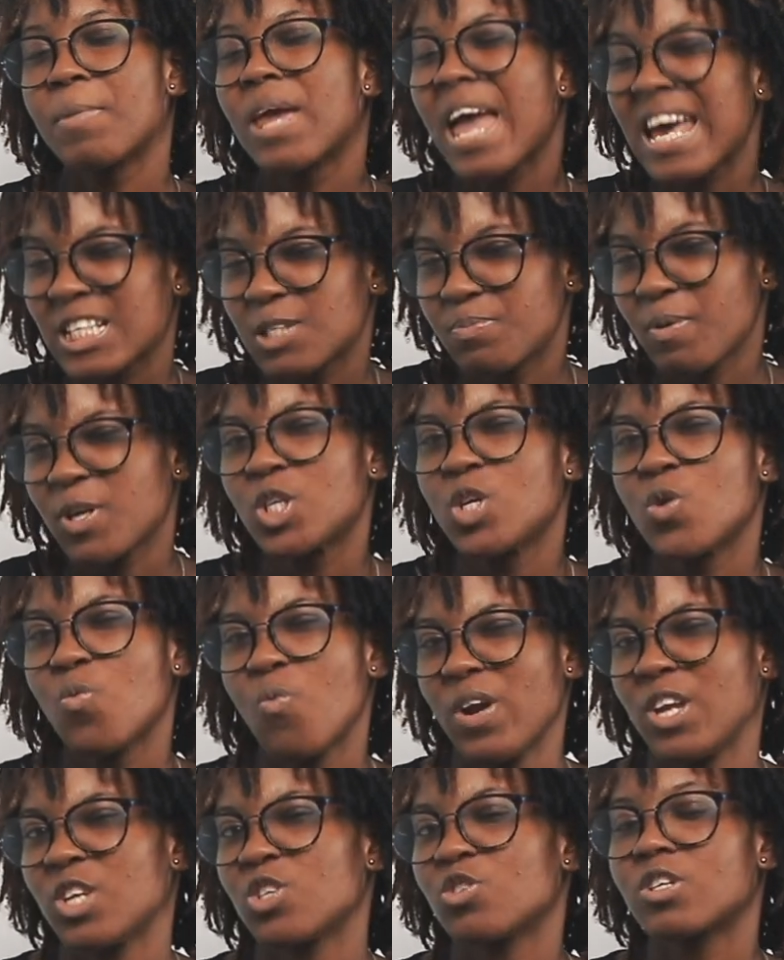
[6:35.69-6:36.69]
especially
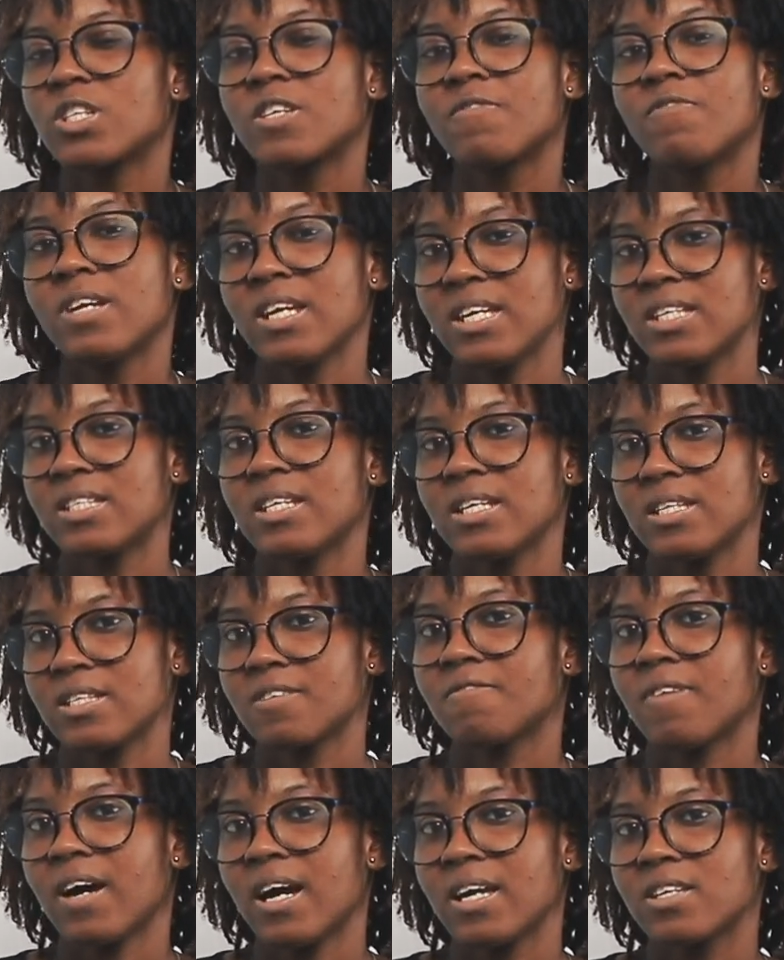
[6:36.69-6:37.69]
when it's not even
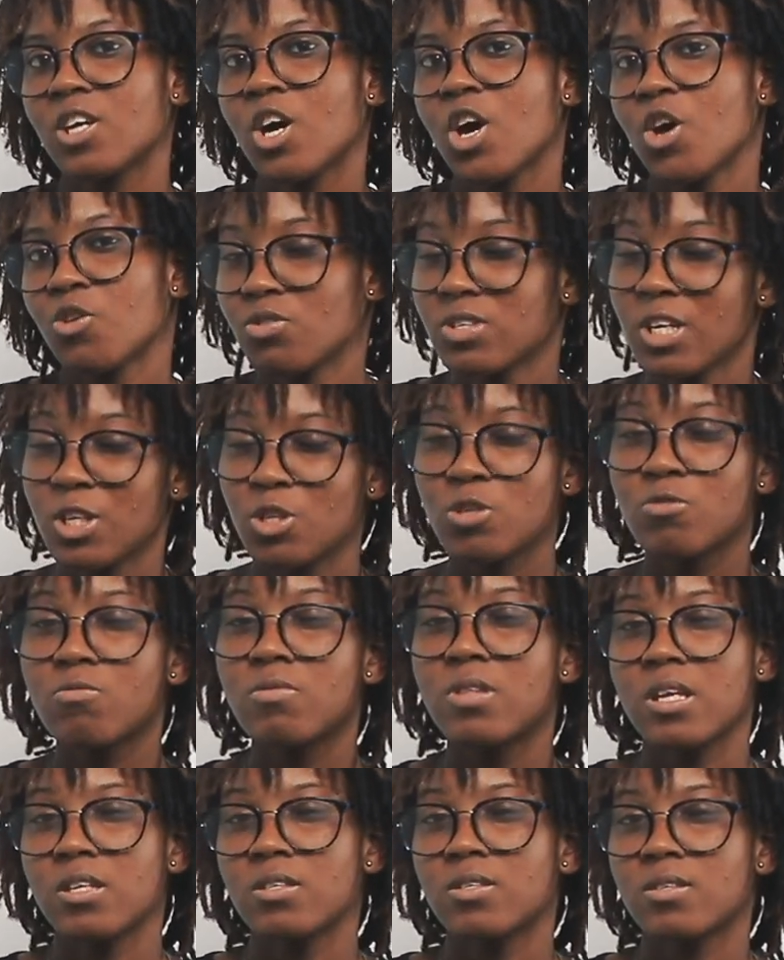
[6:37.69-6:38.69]
incentivized. Those are two
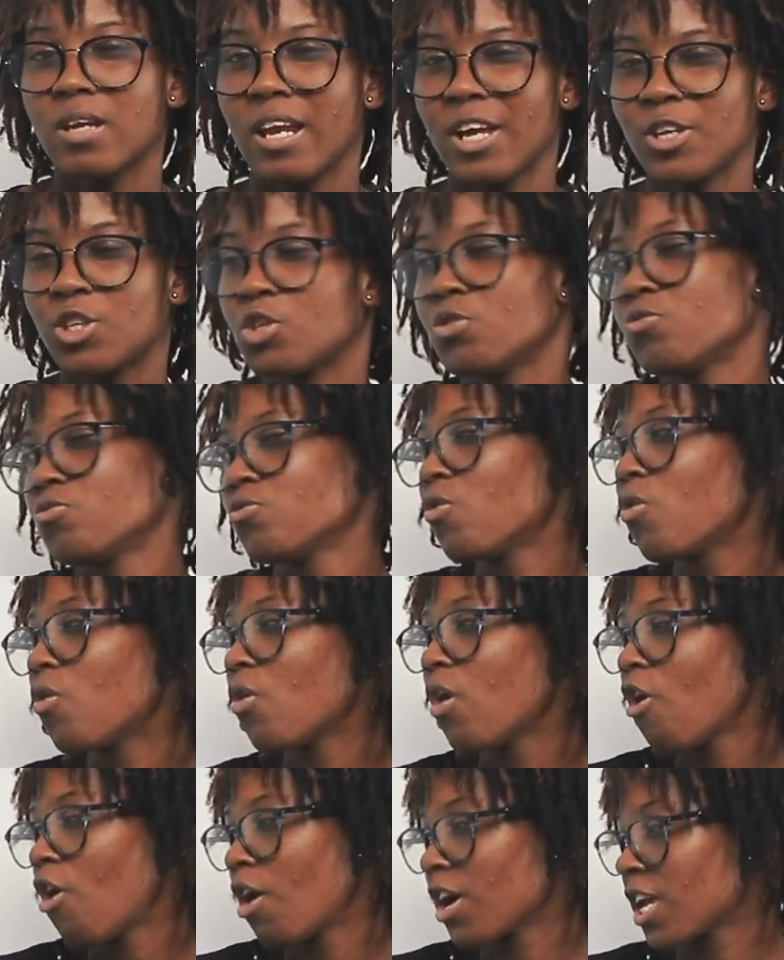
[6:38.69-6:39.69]
things to let you
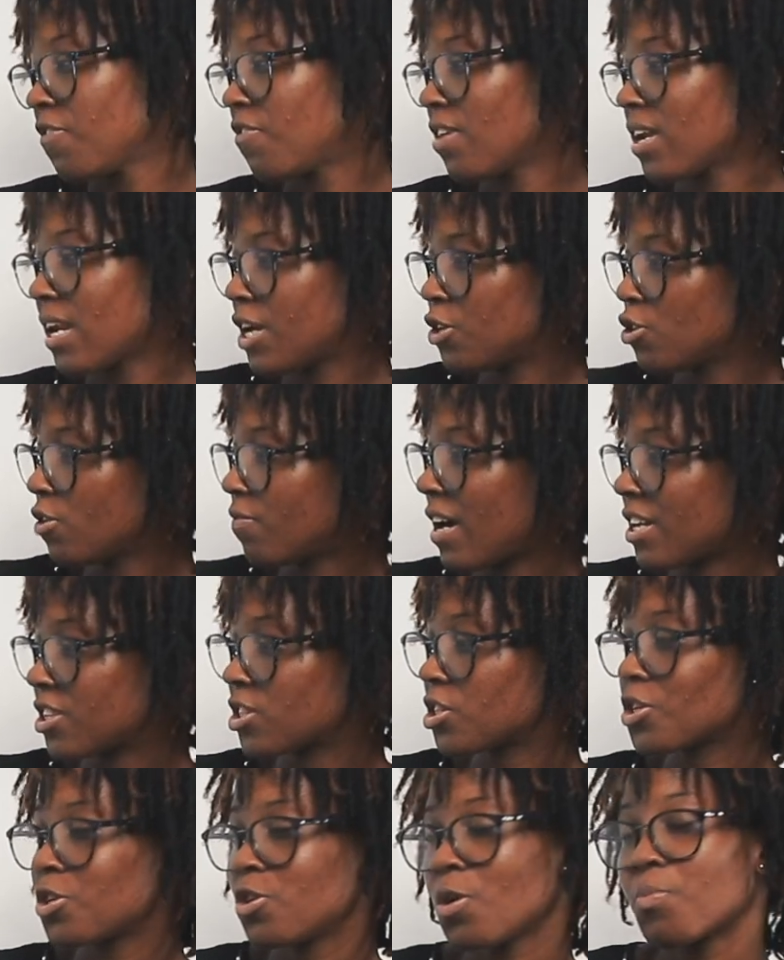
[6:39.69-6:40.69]
know or give you an idea of how
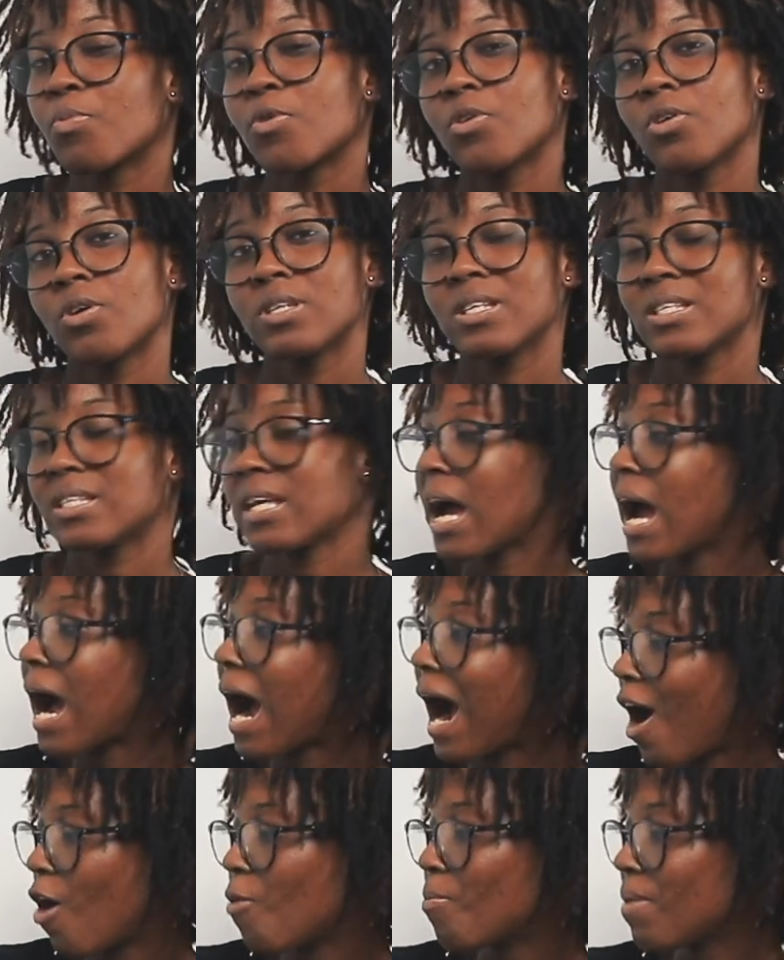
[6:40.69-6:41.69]
sticky your product is.
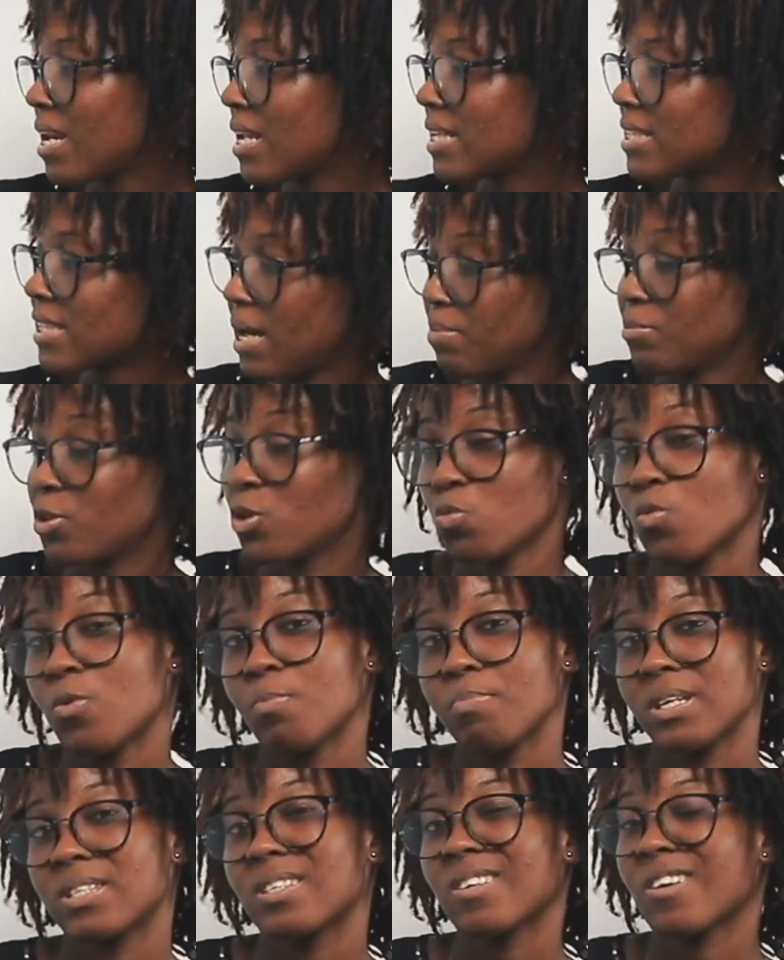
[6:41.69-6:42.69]
How many times is
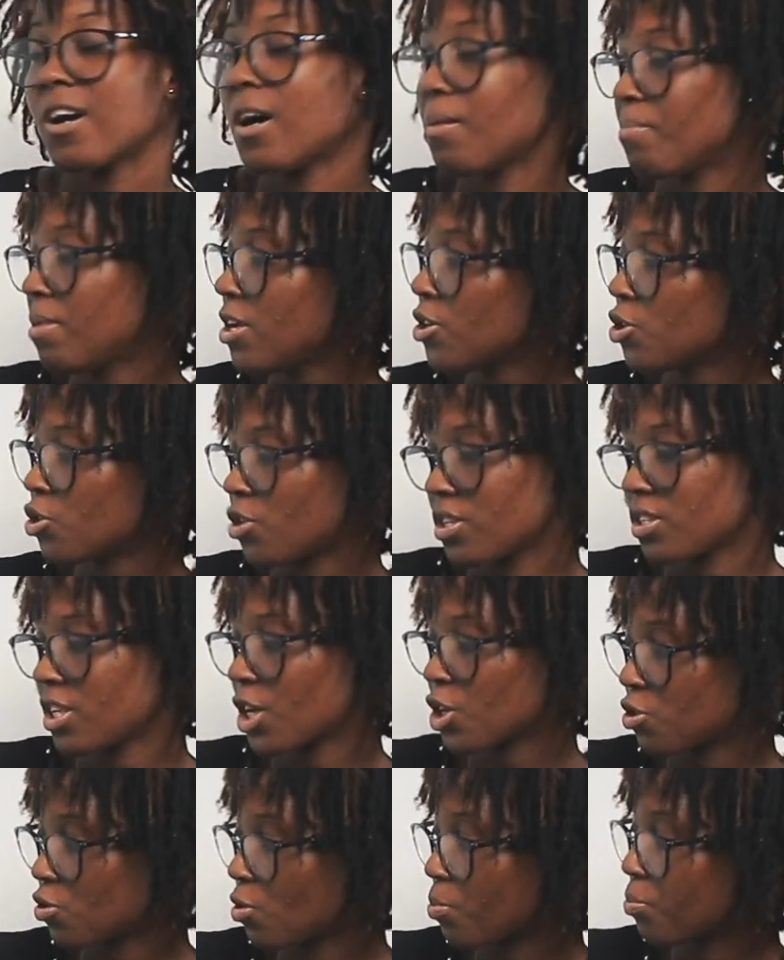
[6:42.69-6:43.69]
one person coming,
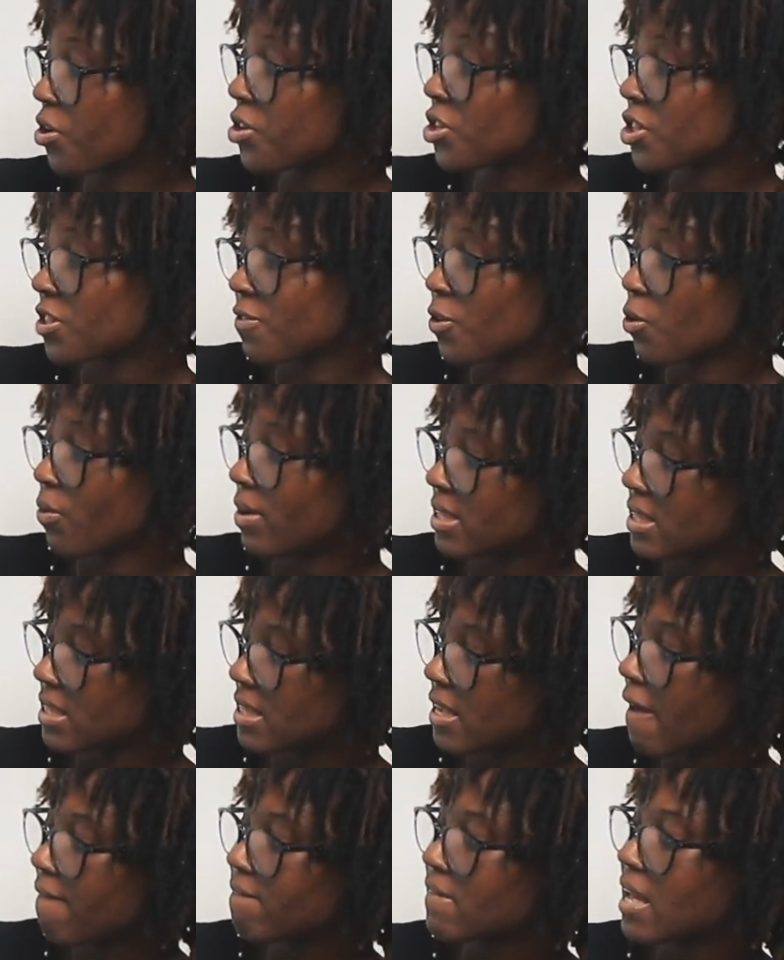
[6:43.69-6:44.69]
transaction or purchase
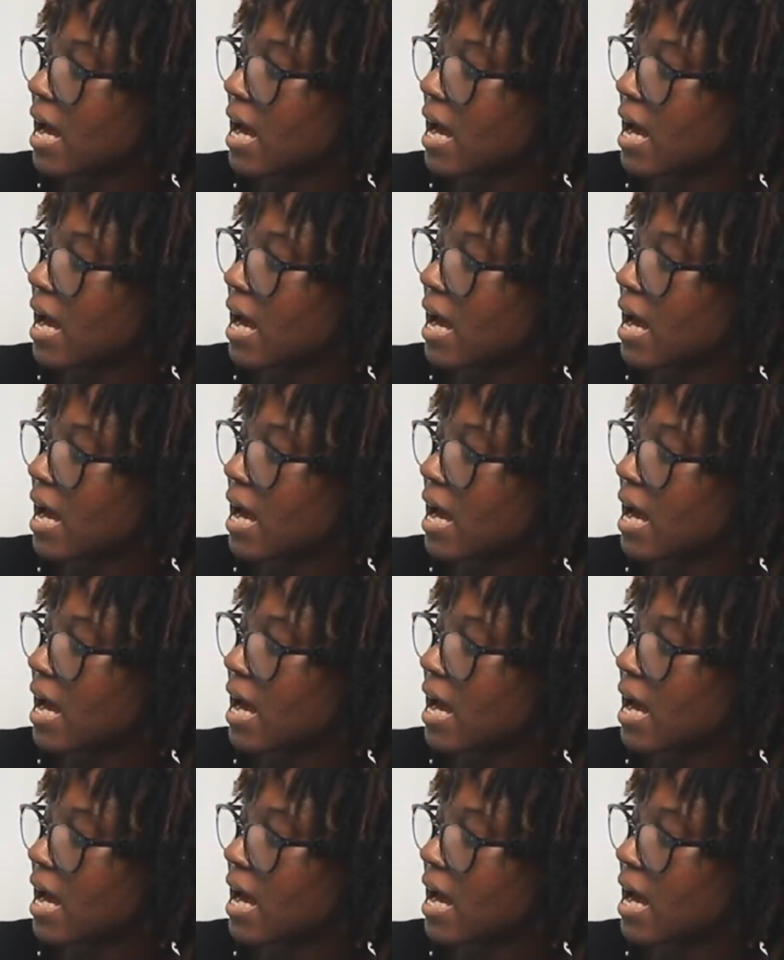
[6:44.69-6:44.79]
frequency,